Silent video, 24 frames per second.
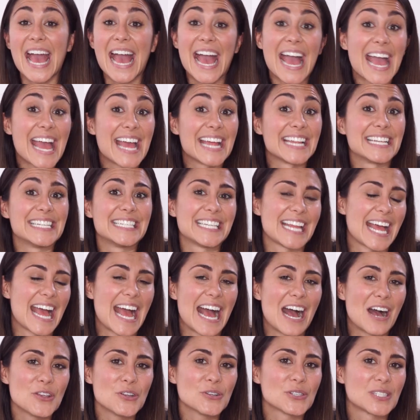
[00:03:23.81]
and
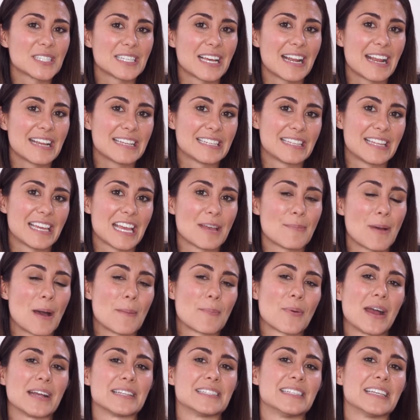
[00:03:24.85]
how you're starting to think
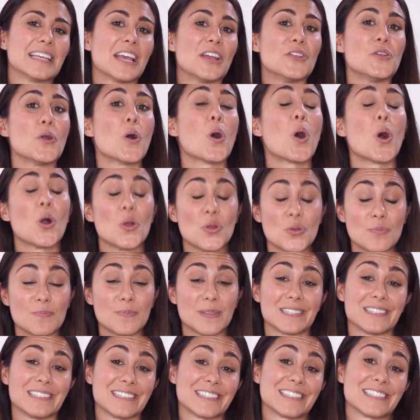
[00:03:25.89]
about pricing in your own
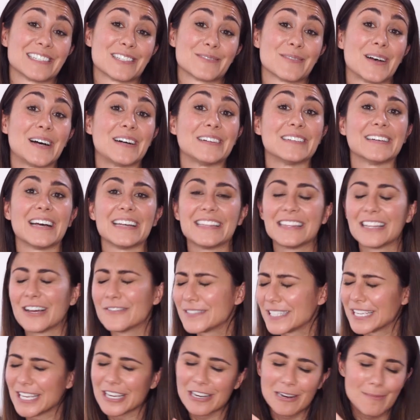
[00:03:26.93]
business as well. I'd love
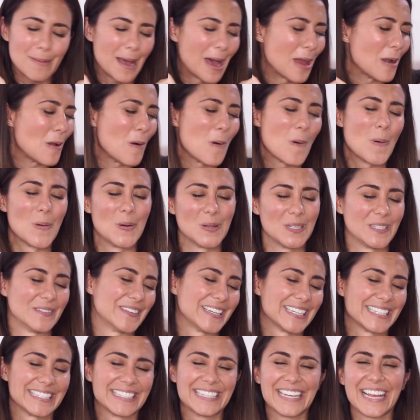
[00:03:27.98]
to hear about all of
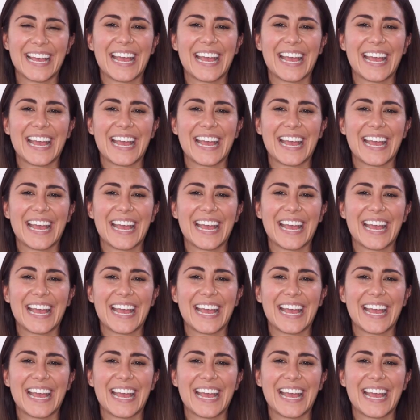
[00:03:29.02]
it.